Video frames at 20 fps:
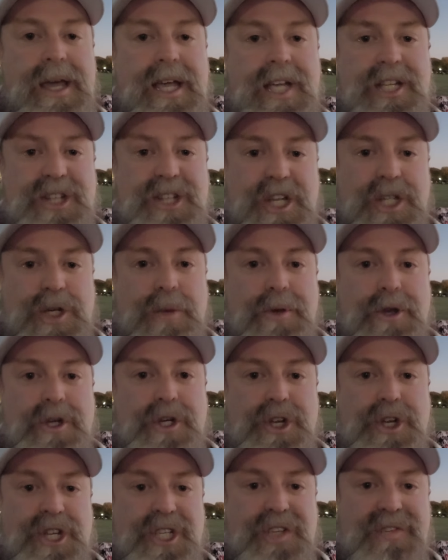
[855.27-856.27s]
His
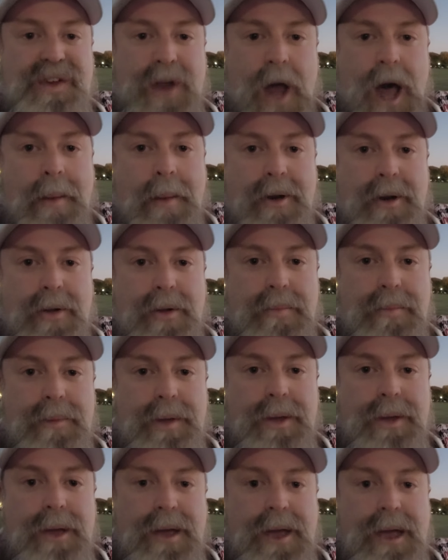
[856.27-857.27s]
distribution is phenomenal,
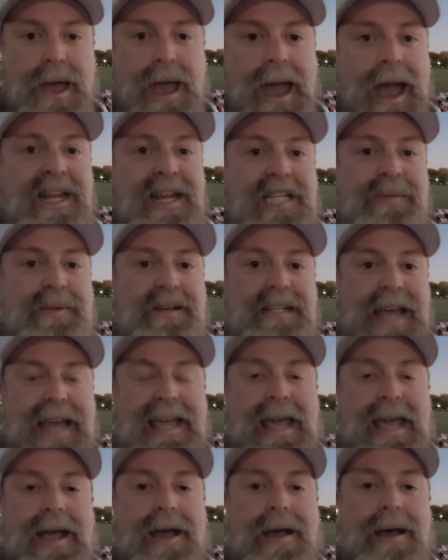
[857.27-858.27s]
and he's been
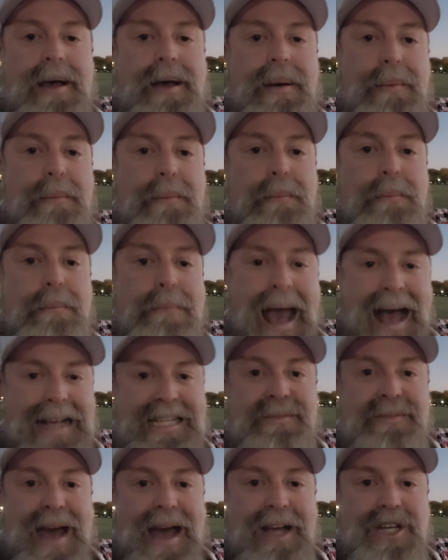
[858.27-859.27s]
taking
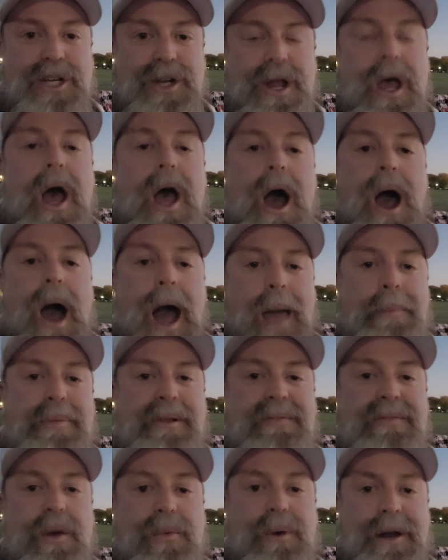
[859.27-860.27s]
massive action. I
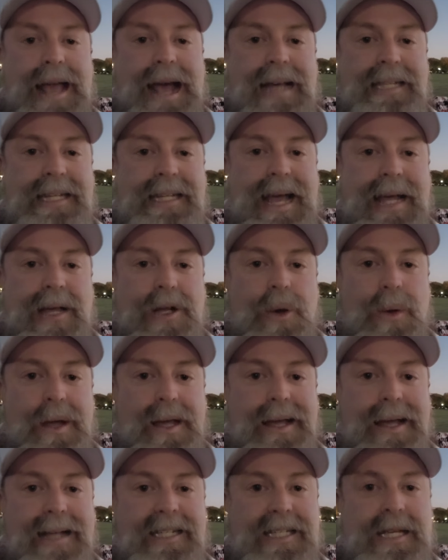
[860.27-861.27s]
believe that what he has
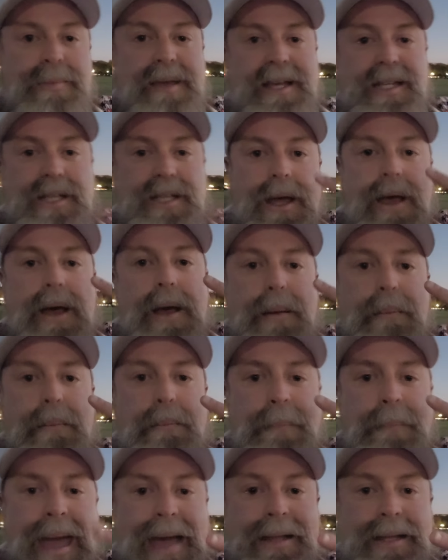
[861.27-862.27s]
going against him is
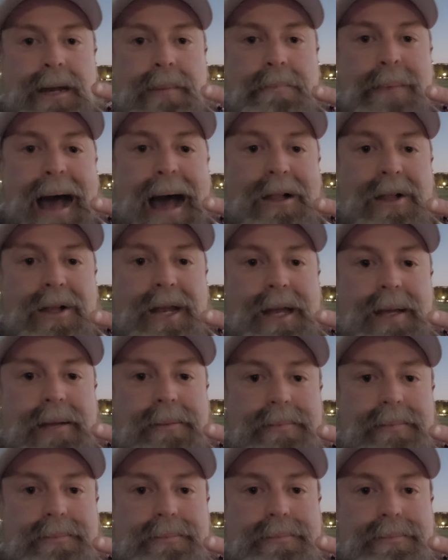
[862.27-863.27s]
mail in
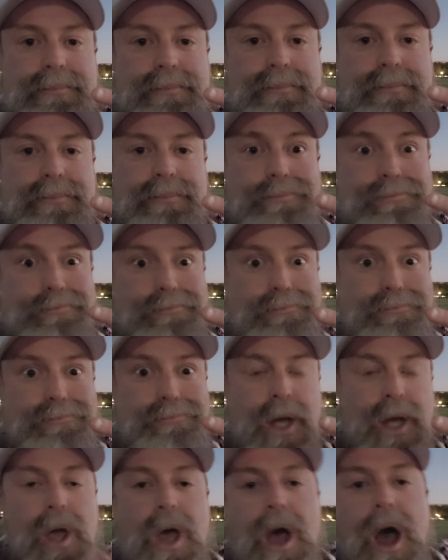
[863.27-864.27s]
balloting
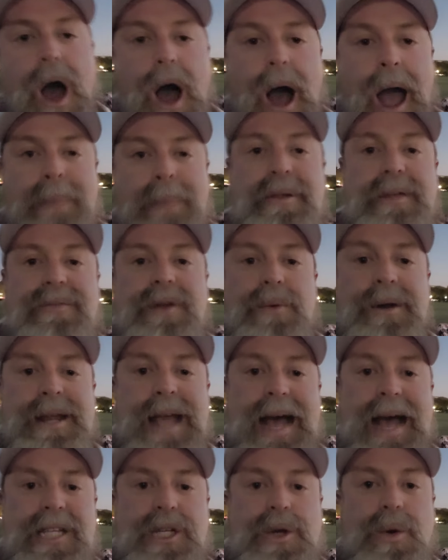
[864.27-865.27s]
I believe that what
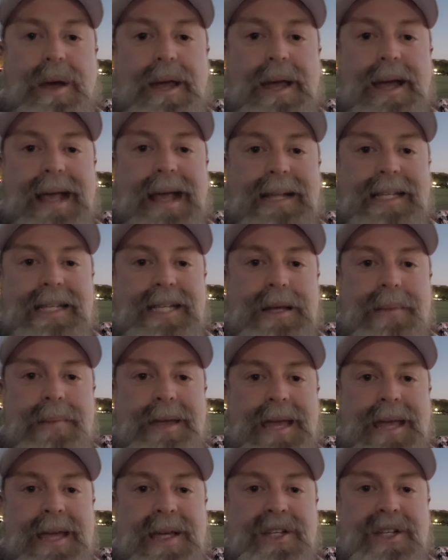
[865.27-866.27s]
he has going against him
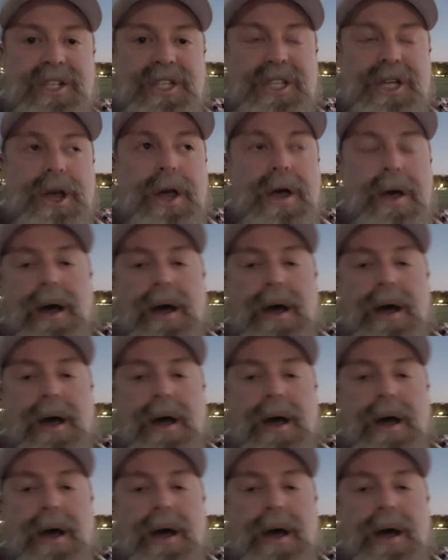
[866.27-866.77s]
is